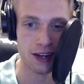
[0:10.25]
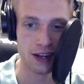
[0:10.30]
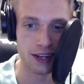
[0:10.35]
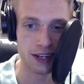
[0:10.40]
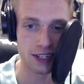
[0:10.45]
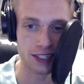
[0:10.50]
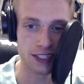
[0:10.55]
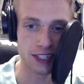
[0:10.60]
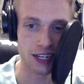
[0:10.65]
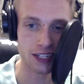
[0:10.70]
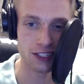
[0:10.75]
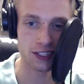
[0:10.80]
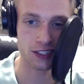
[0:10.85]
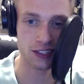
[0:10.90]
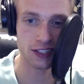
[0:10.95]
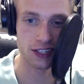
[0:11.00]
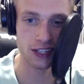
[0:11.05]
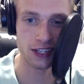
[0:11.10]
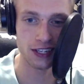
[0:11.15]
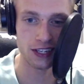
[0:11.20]

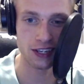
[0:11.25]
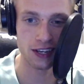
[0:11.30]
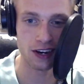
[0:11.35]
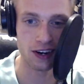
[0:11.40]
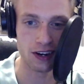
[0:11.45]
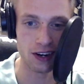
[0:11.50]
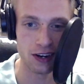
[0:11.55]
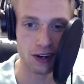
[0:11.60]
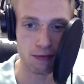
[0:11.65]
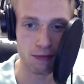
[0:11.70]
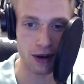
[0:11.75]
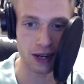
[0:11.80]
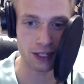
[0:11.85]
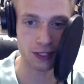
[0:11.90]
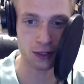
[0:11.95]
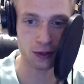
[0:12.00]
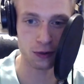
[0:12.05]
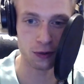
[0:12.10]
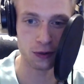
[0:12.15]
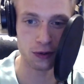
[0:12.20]
Essentially, my
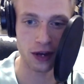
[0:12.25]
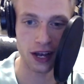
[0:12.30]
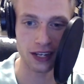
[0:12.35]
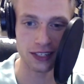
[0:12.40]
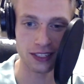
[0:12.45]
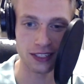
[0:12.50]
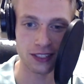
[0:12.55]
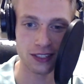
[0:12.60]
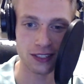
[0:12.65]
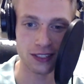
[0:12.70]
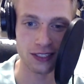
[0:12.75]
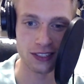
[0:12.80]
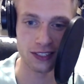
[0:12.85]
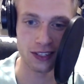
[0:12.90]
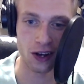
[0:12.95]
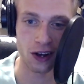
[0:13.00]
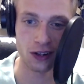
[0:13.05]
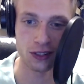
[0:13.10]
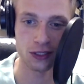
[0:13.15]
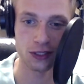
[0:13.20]
school has this
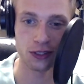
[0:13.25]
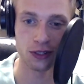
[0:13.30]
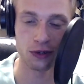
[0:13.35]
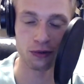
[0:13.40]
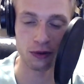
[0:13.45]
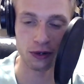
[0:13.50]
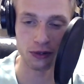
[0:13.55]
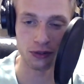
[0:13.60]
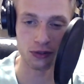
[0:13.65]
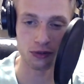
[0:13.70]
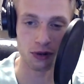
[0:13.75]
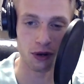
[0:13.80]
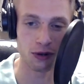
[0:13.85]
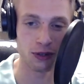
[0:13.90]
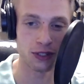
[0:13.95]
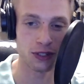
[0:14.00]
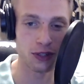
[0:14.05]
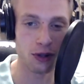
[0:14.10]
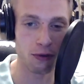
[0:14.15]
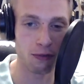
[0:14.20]
culture where you throw
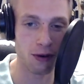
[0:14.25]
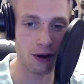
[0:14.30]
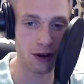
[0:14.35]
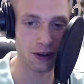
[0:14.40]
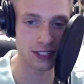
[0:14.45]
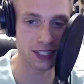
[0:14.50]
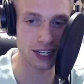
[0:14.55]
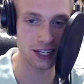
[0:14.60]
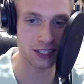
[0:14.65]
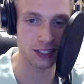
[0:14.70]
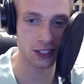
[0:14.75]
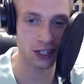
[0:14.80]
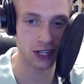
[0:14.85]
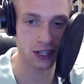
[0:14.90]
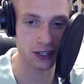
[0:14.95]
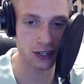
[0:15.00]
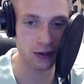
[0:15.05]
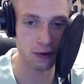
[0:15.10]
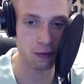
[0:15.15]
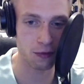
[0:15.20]
snowballs at each
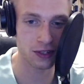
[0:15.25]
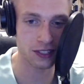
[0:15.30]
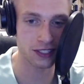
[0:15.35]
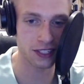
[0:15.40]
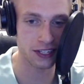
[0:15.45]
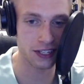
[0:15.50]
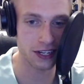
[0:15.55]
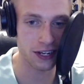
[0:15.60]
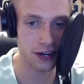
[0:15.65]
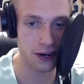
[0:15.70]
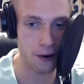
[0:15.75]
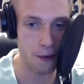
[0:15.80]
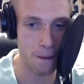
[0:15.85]
other once a year